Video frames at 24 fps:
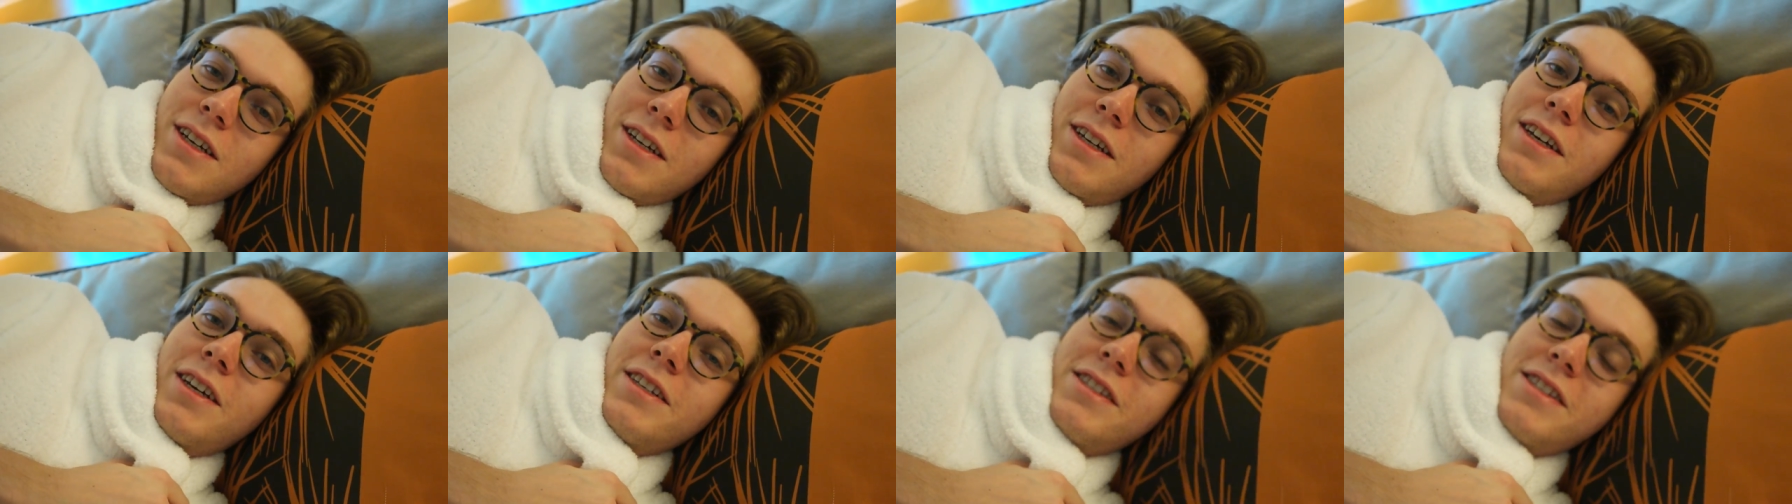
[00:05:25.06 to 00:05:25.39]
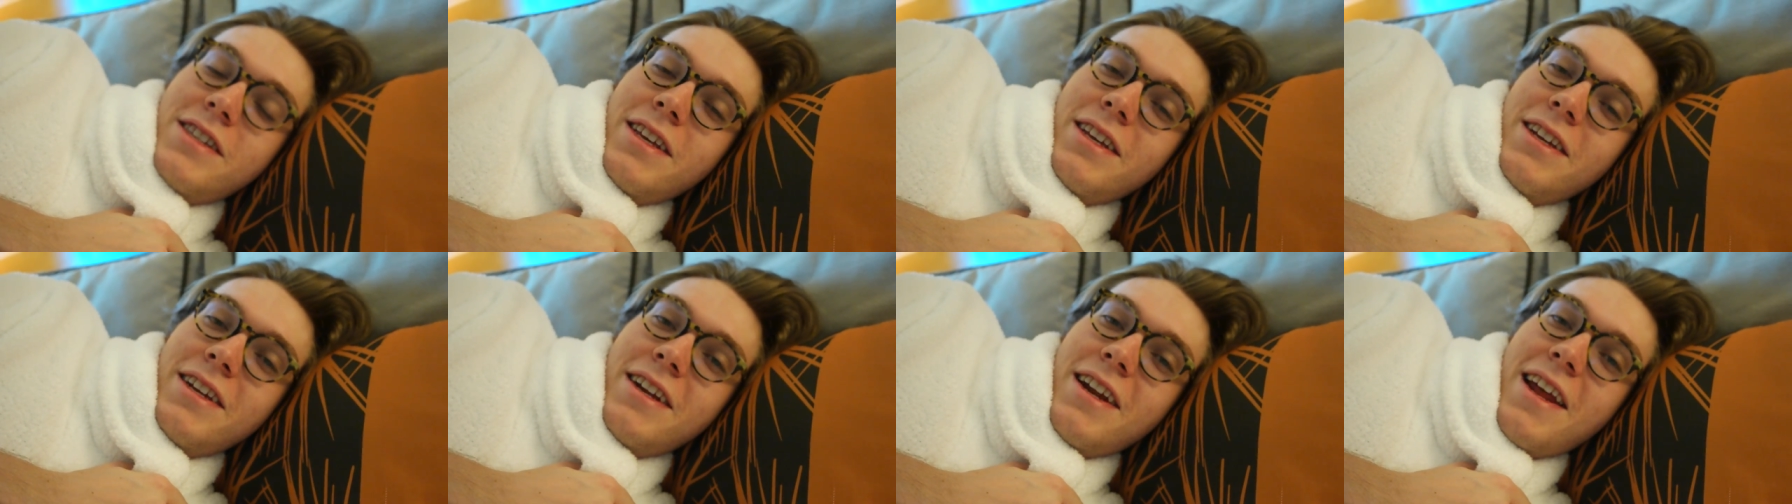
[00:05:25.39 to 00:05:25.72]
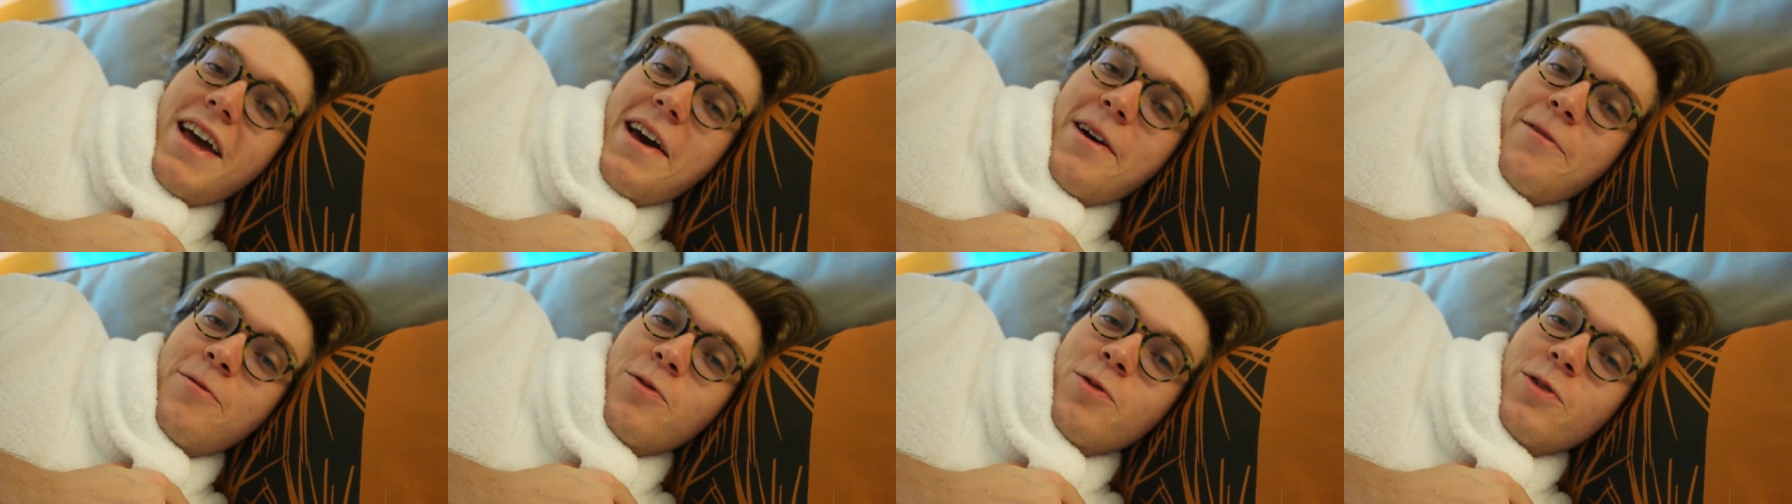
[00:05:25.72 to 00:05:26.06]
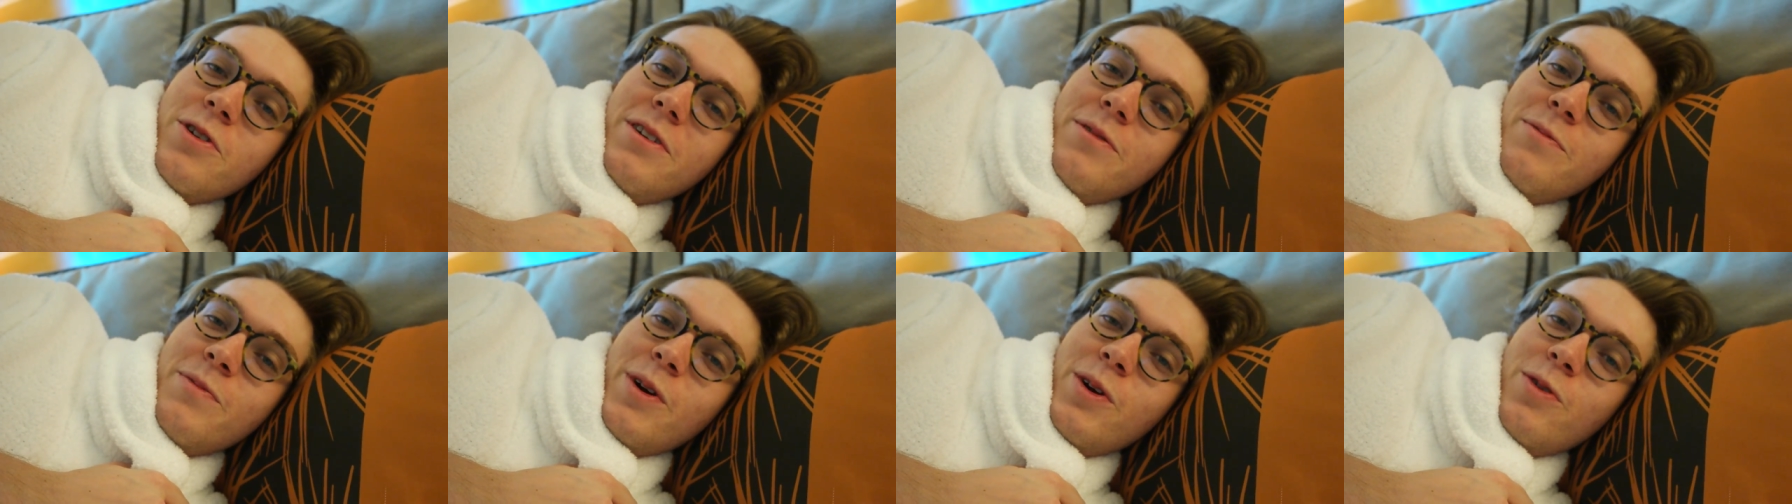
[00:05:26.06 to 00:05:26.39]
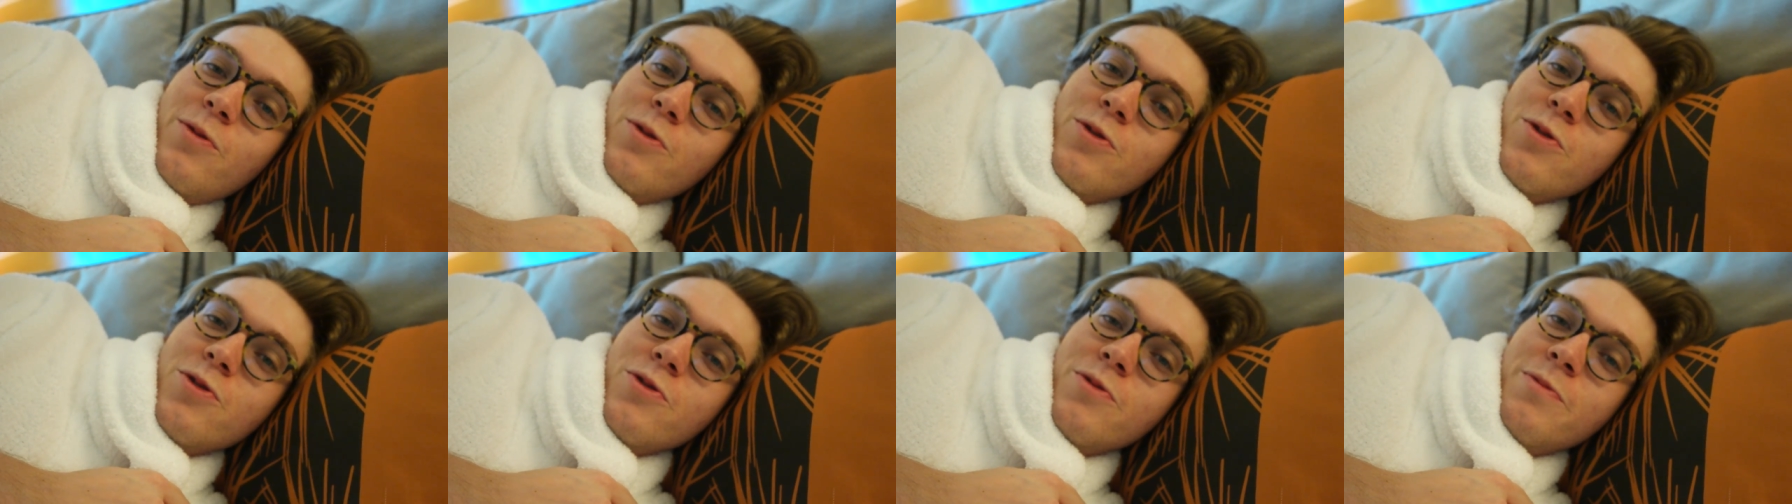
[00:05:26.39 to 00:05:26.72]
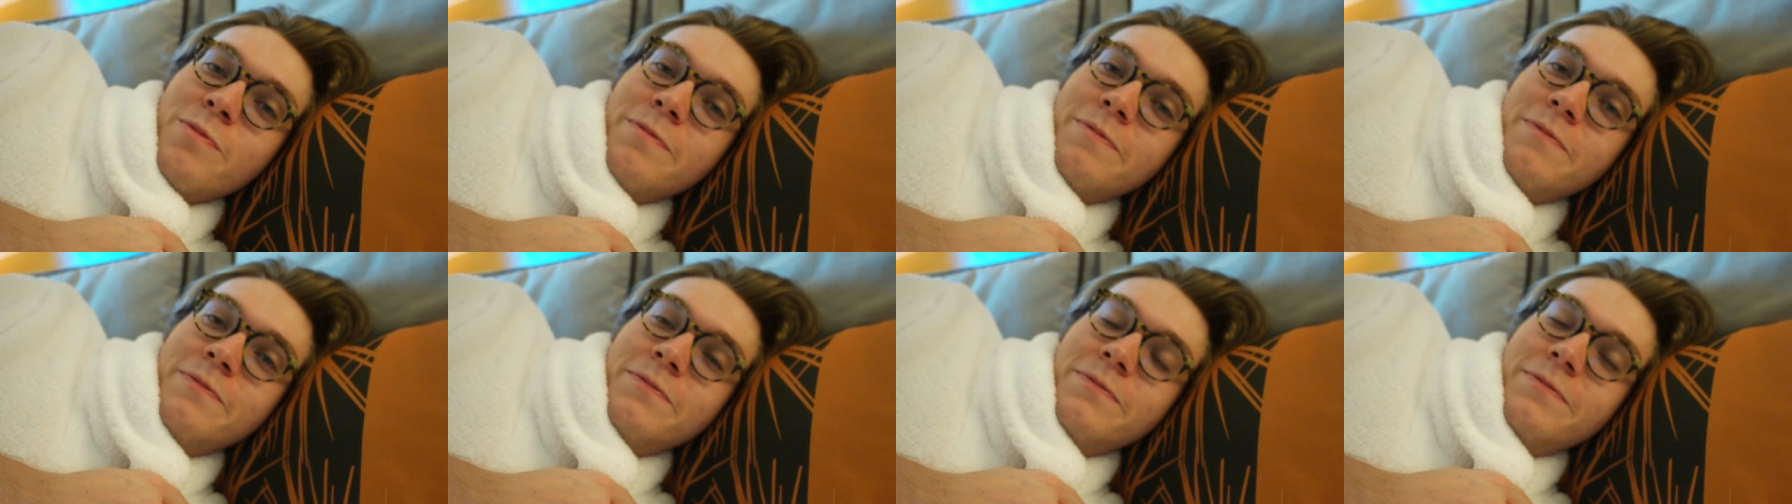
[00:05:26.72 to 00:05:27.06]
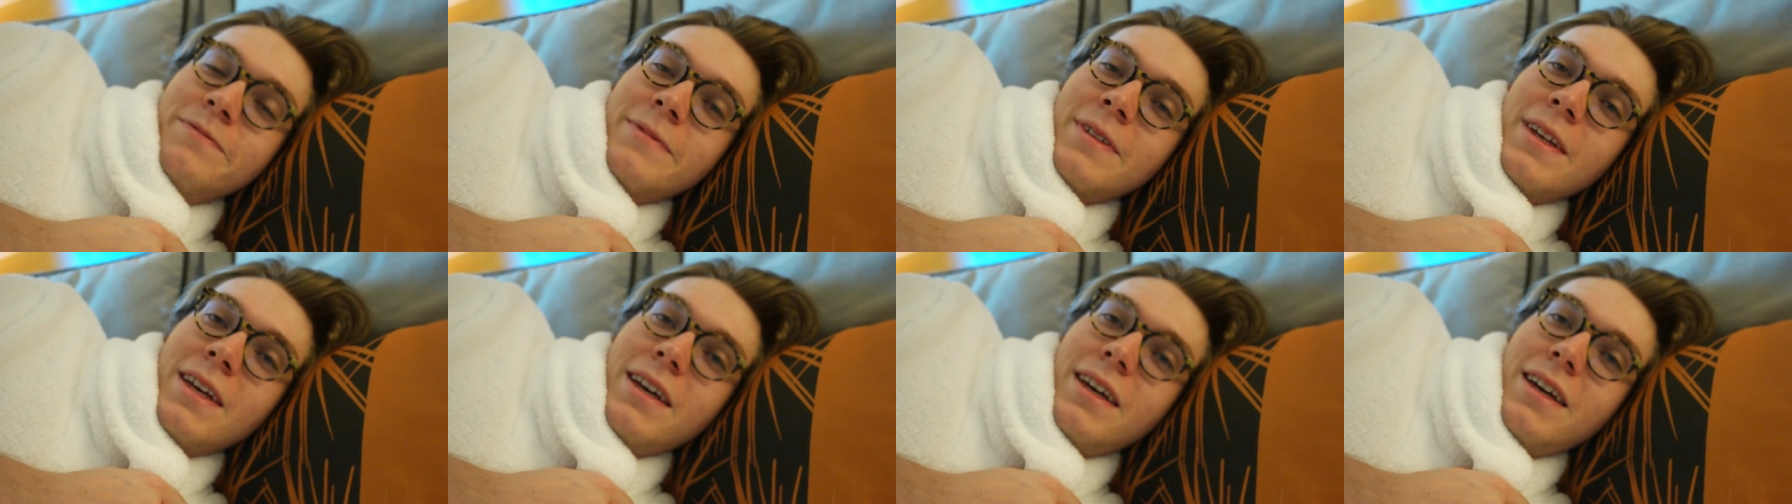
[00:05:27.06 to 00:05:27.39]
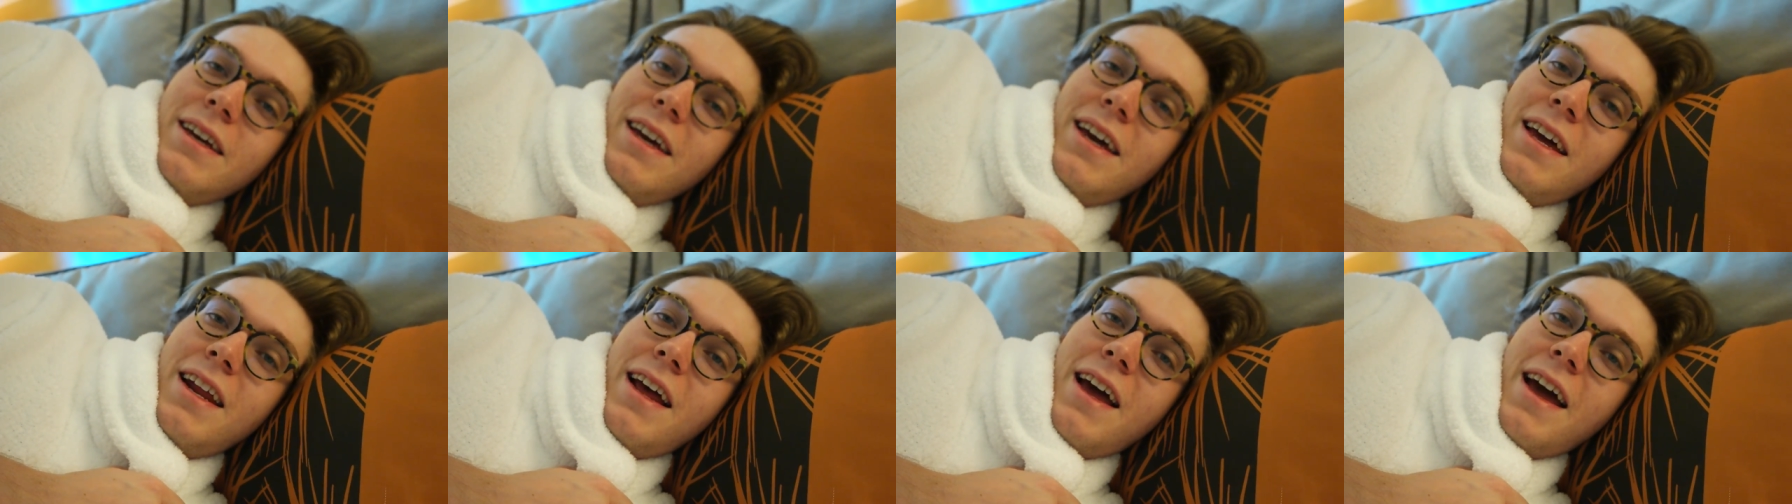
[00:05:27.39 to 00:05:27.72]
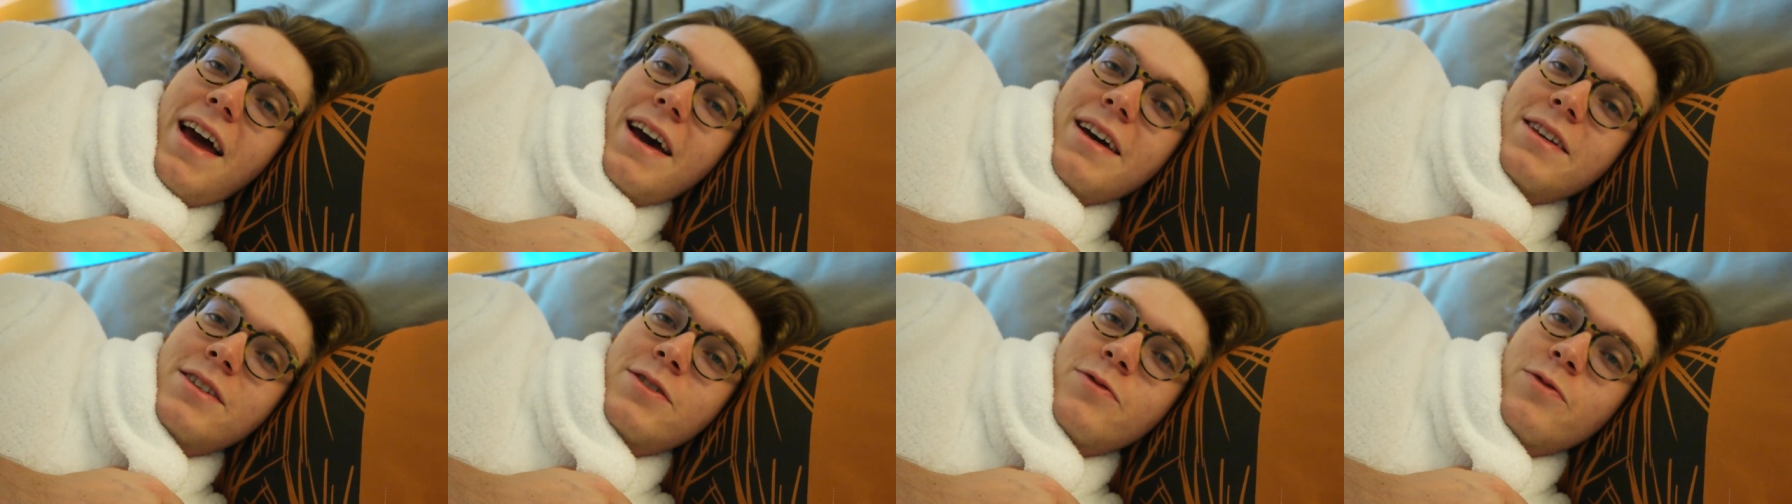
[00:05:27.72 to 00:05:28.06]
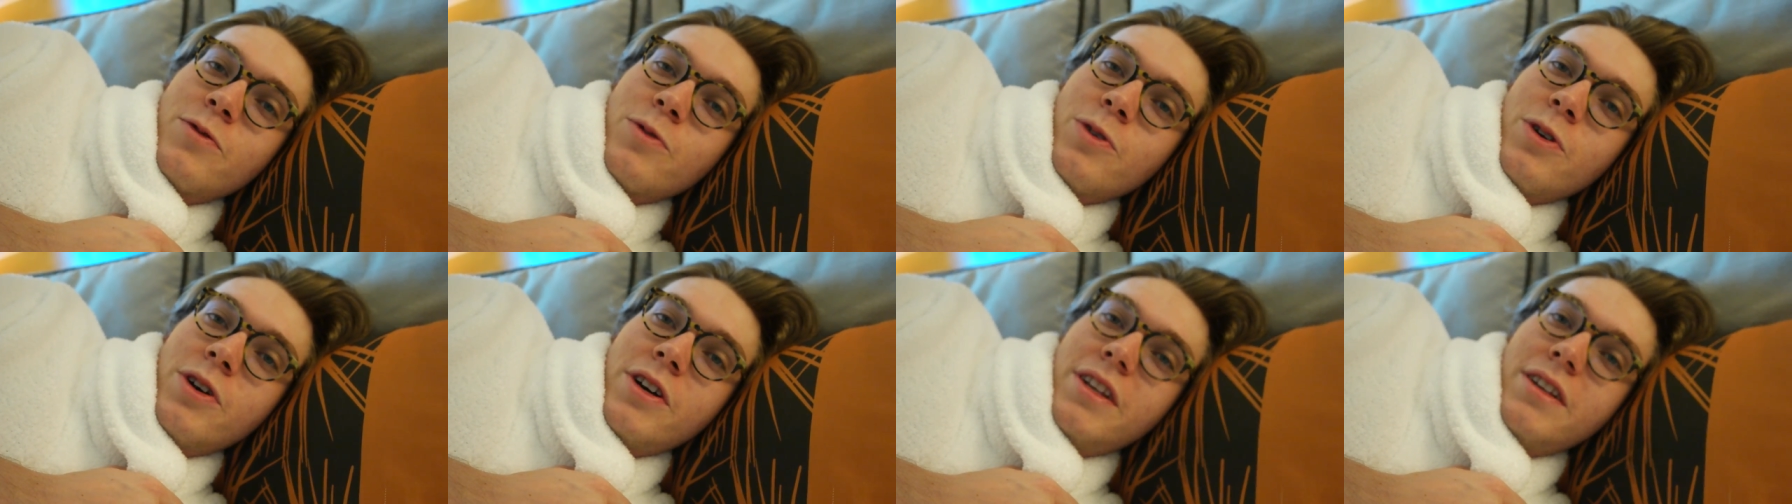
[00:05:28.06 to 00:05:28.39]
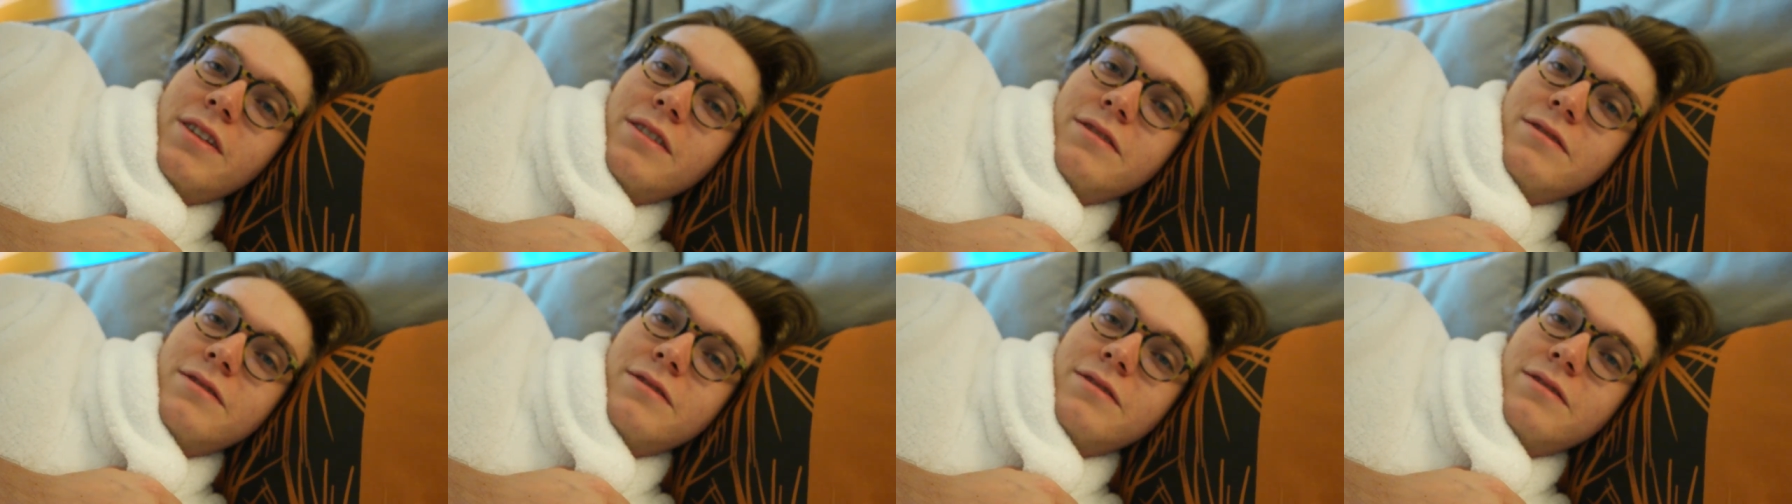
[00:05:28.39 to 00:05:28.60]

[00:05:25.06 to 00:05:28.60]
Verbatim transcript: because they didn't have one in my room, and I asked for it.